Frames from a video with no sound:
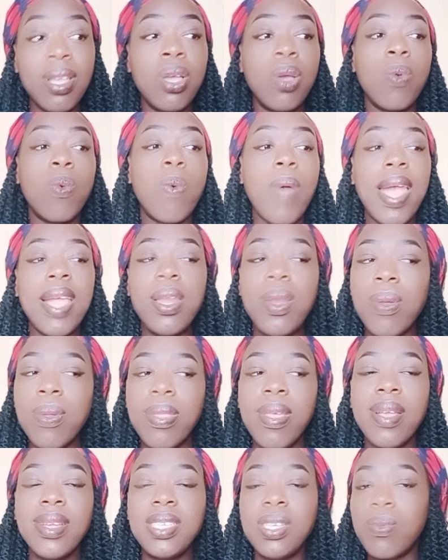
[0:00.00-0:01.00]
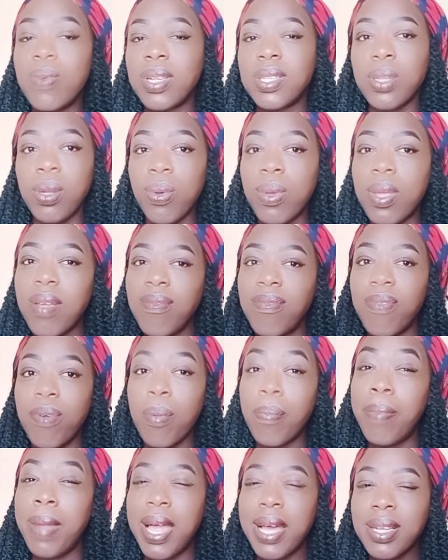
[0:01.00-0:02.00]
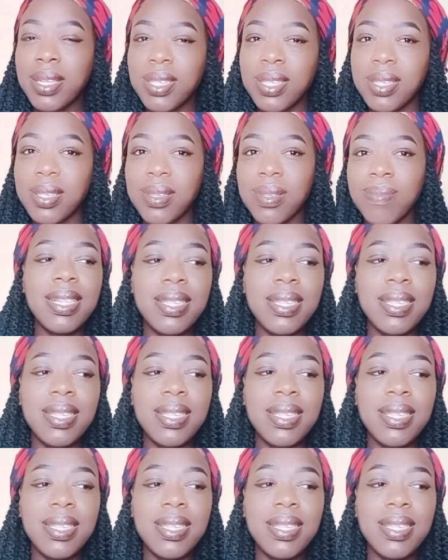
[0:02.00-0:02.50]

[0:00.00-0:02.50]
Why do you think she was looking for blacks?